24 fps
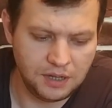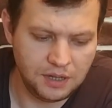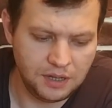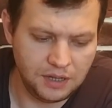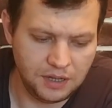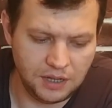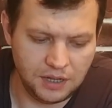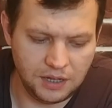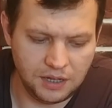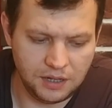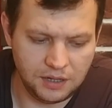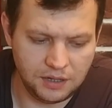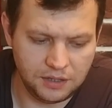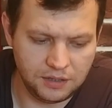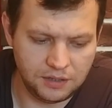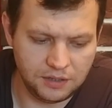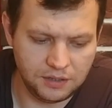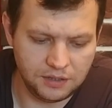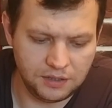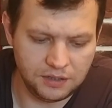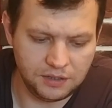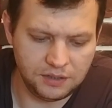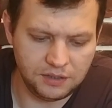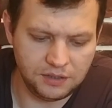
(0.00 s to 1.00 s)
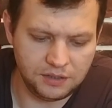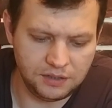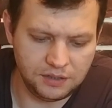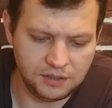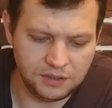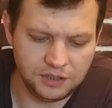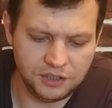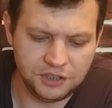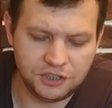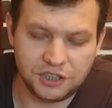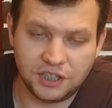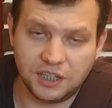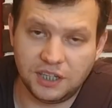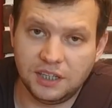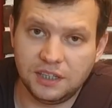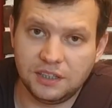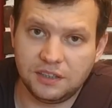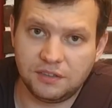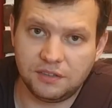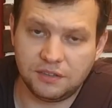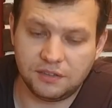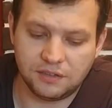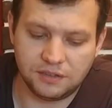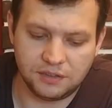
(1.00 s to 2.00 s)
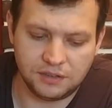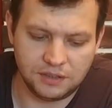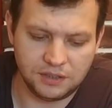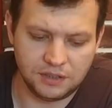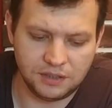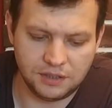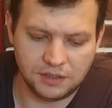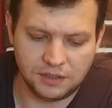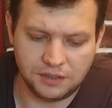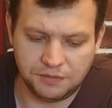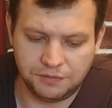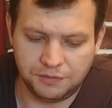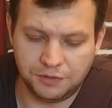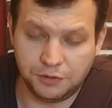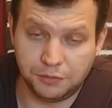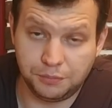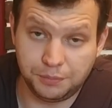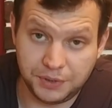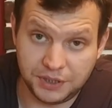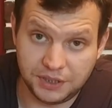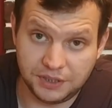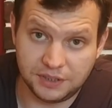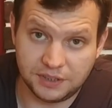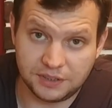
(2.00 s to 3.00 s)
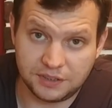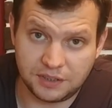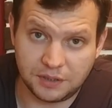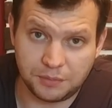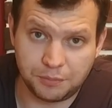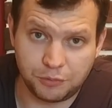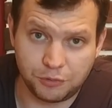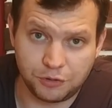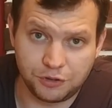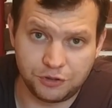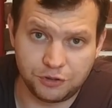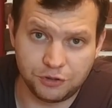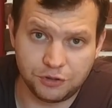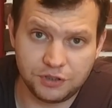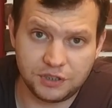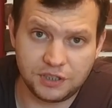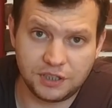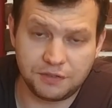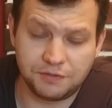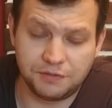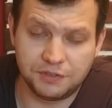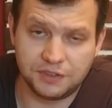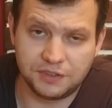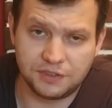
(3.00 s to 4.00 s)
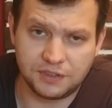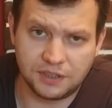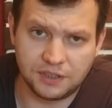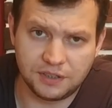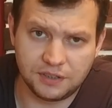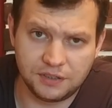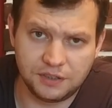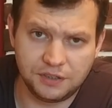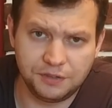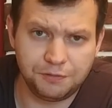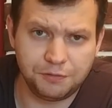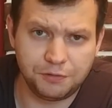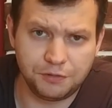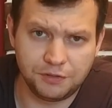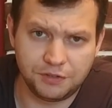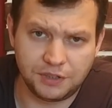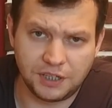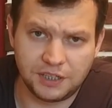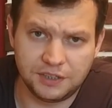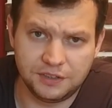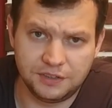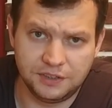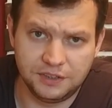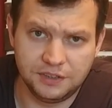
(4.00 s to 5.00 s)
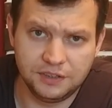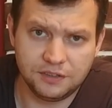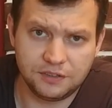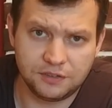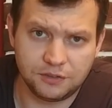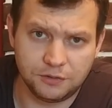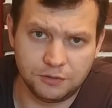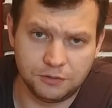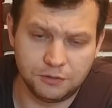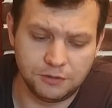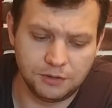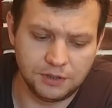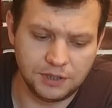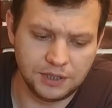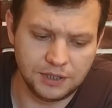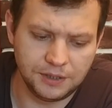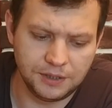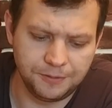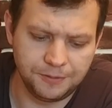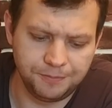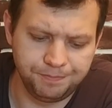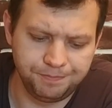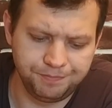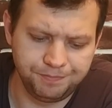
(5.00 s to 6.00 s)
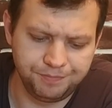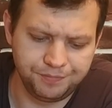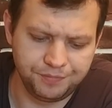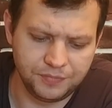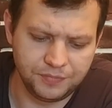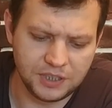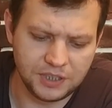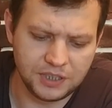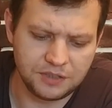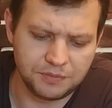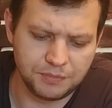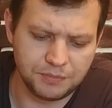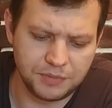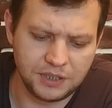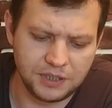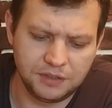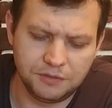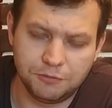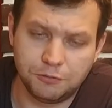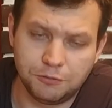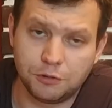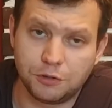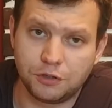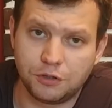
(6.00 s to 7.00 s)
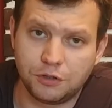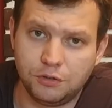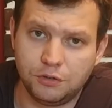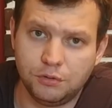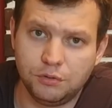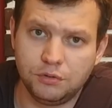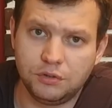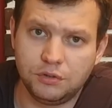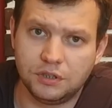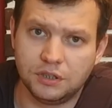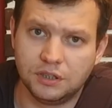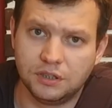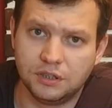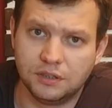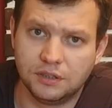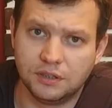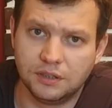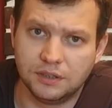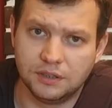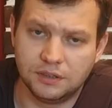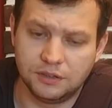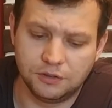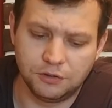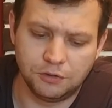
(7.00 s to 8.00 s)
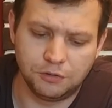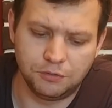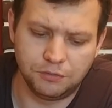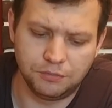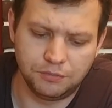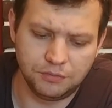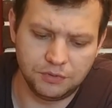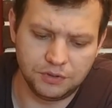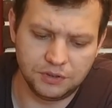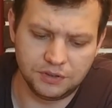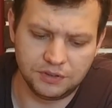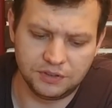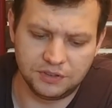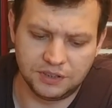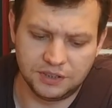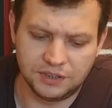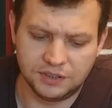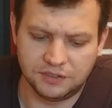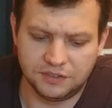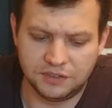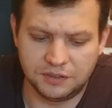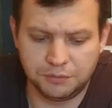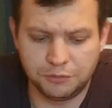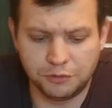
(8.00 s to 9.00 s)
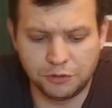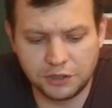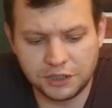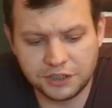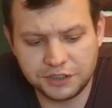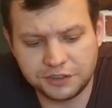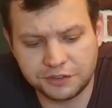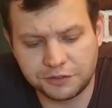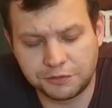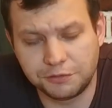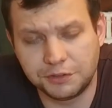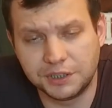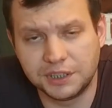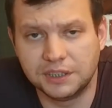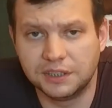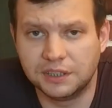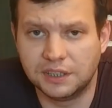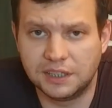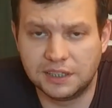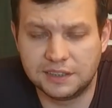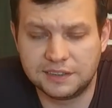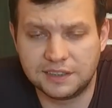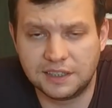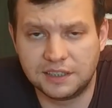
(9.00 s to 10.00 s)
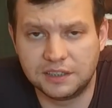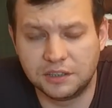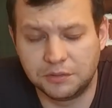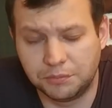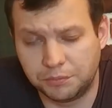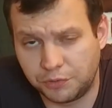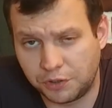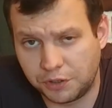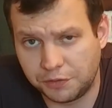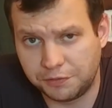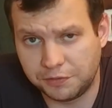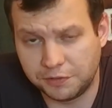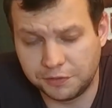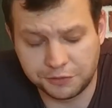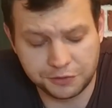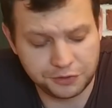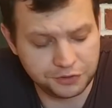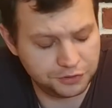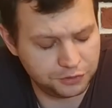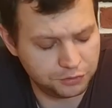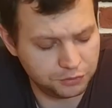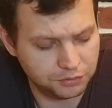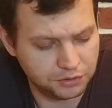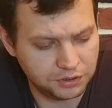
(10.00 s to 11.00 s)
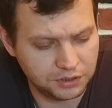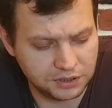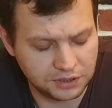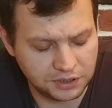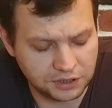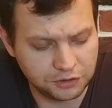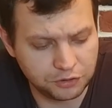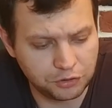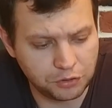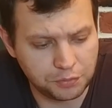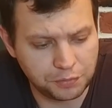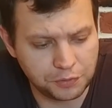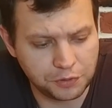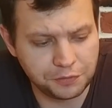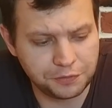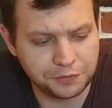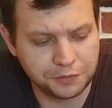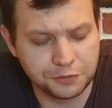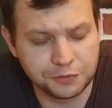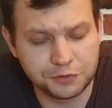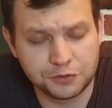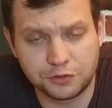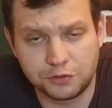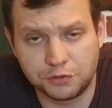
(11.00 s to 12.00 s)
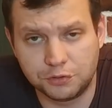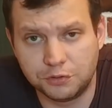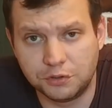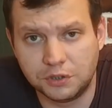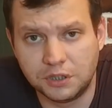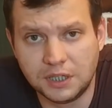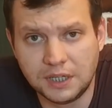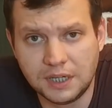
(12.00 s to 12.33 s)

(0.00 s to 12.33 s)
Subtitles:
and each head will be a separate joystick with a different ID. So this may work good in the simulator when assigning profiles, control profiles to